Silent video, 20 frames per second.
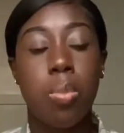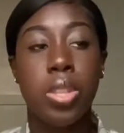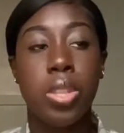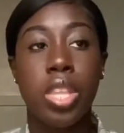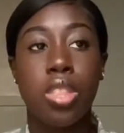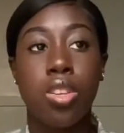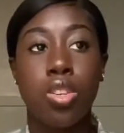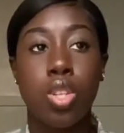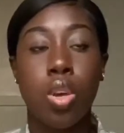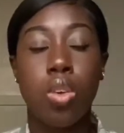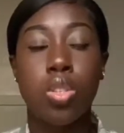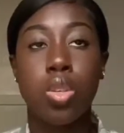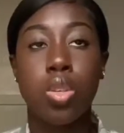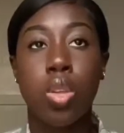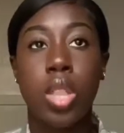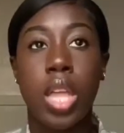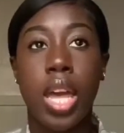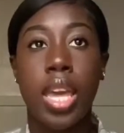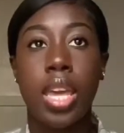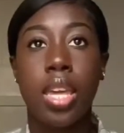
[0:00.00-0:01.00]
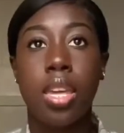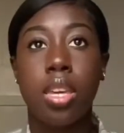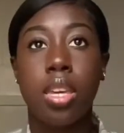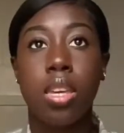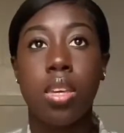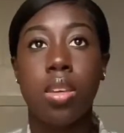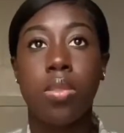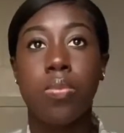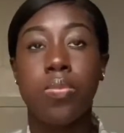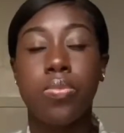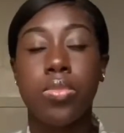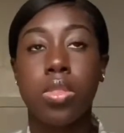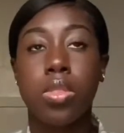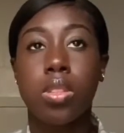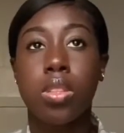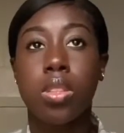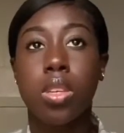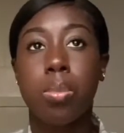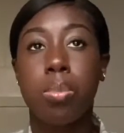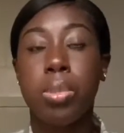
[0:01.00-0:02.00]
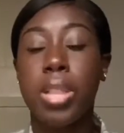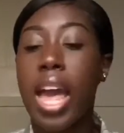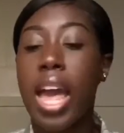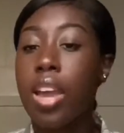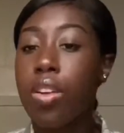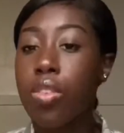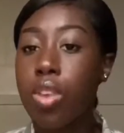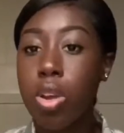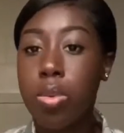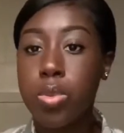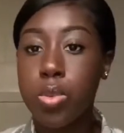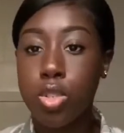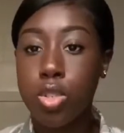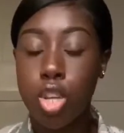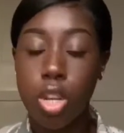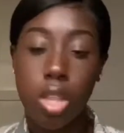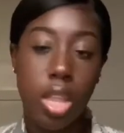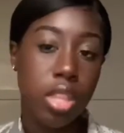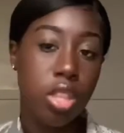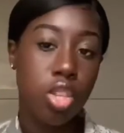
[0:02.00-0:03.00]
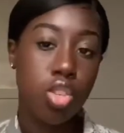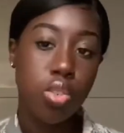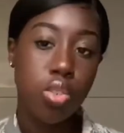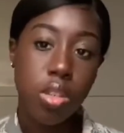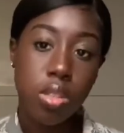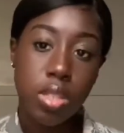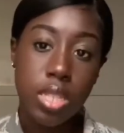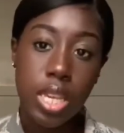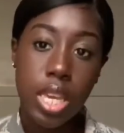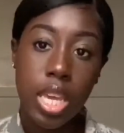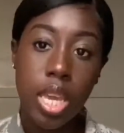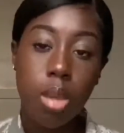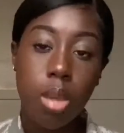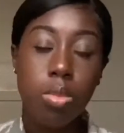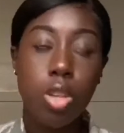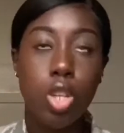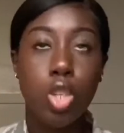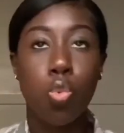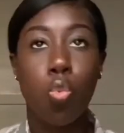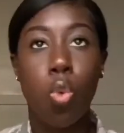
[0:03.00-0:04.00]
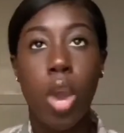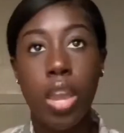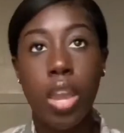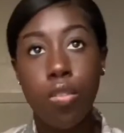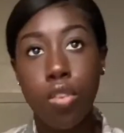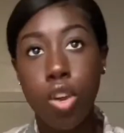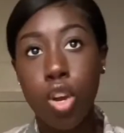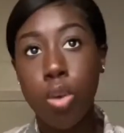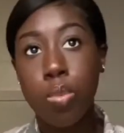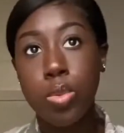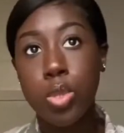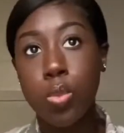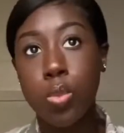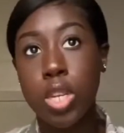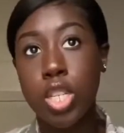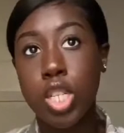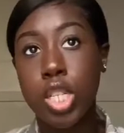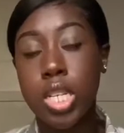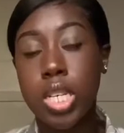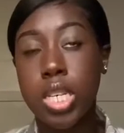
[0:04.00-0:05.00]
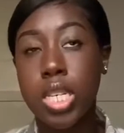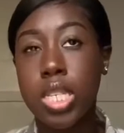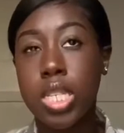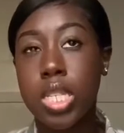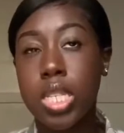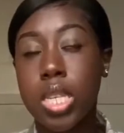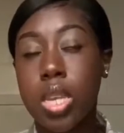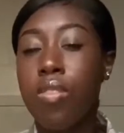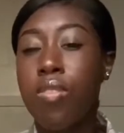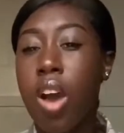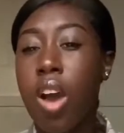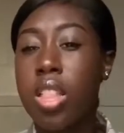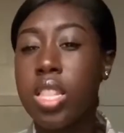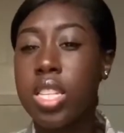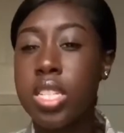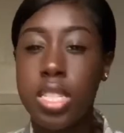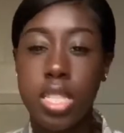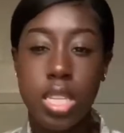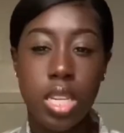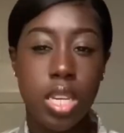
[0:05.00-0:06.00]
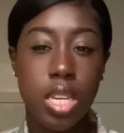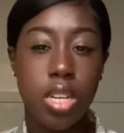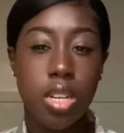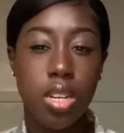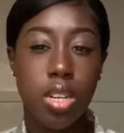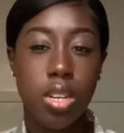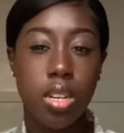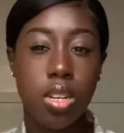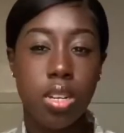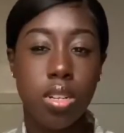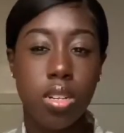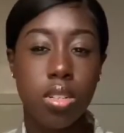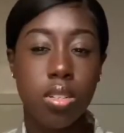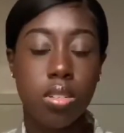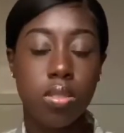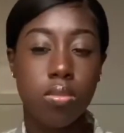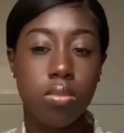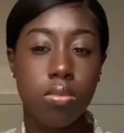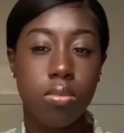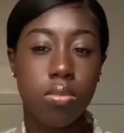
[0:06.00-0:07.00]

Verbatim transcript: But then there's also like black ropes, which are like the drill team. There's white ropes, which is volunteer.